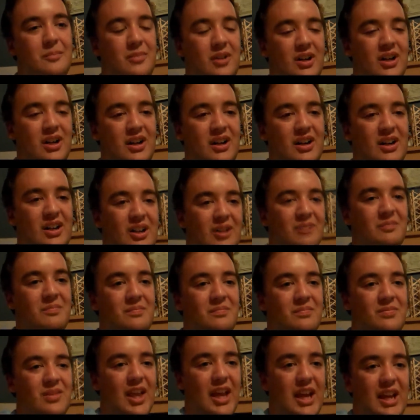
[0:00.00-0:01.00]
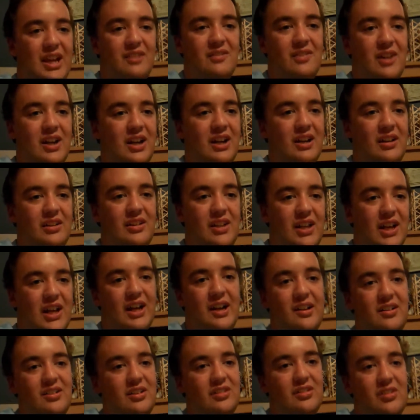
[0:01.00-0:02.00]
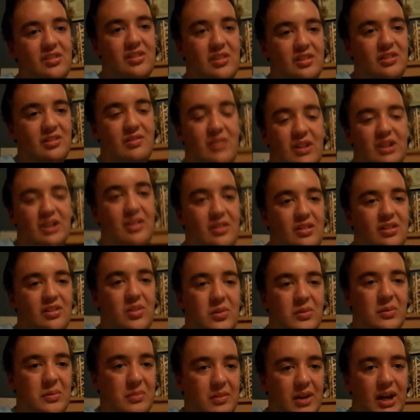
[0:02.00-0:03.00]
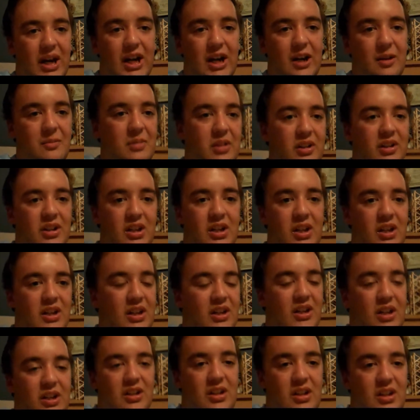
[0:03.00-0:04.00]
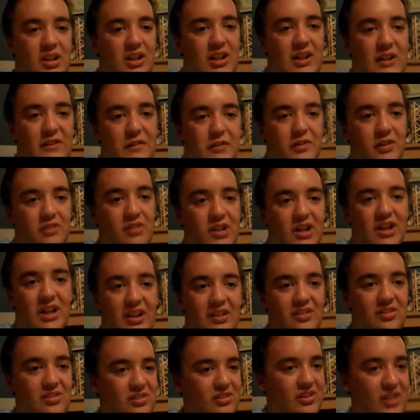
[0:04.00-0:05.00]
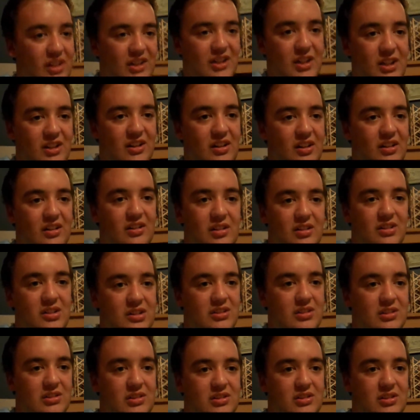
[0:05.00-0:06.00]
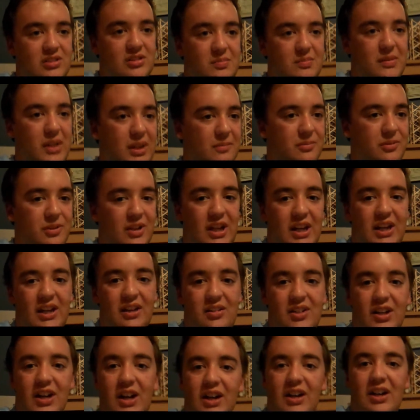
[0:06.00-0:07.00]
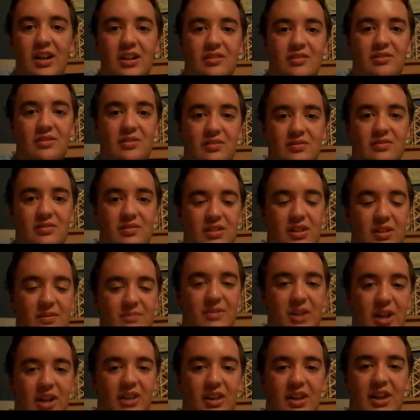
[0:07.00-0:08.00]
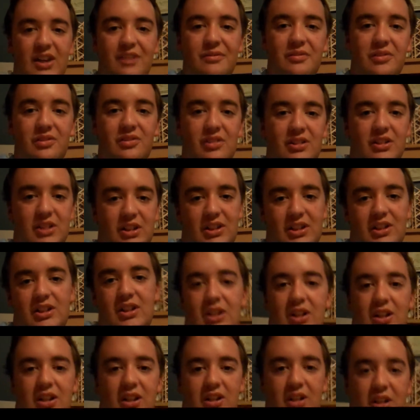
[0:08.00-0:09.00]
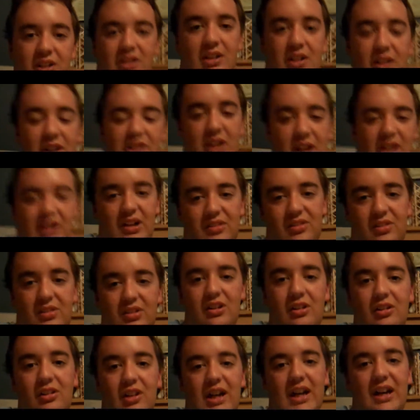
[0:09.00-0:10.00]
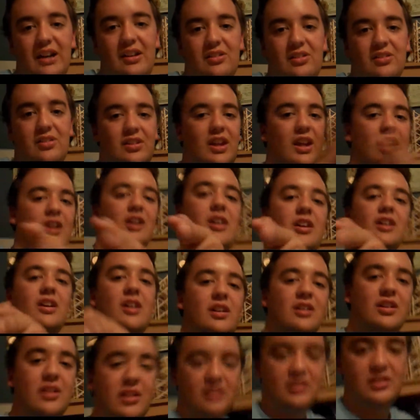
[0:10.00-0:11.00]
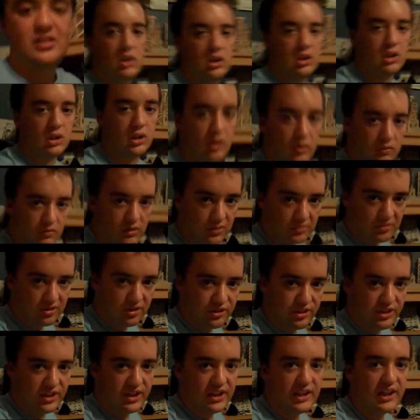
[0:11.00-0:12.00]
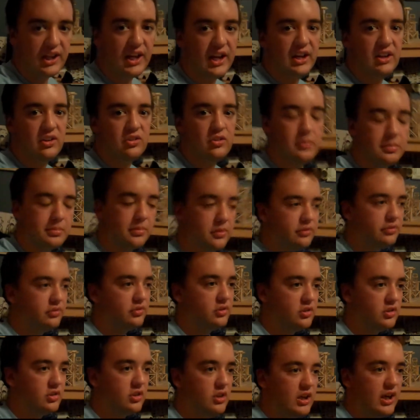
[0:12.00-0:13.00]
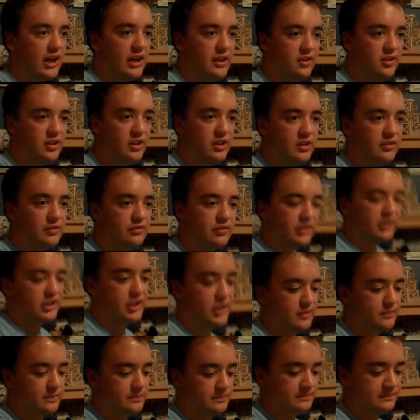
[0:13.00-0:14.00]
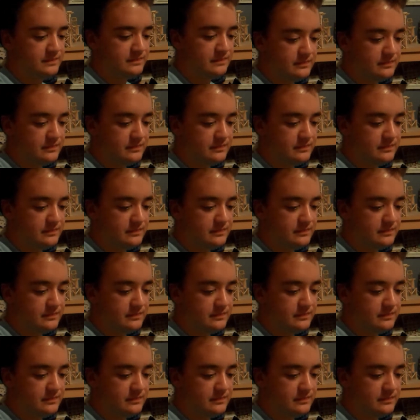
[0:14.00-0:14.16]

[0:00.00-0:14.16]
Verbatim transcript: but um anyway, yeah, just remember to subscribe if you want to see me play guitar in my life and I'll see you guys later. One more thing, guys, before I leave, um,